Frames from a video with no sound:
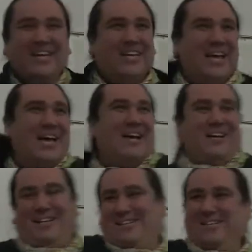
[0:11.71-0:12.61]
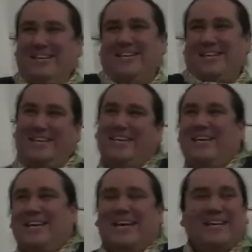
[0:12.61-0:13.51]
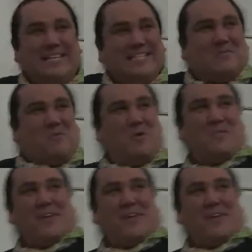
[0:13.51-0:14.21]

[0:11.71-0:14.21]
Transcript: Yeah. Will stop it. At least it's warm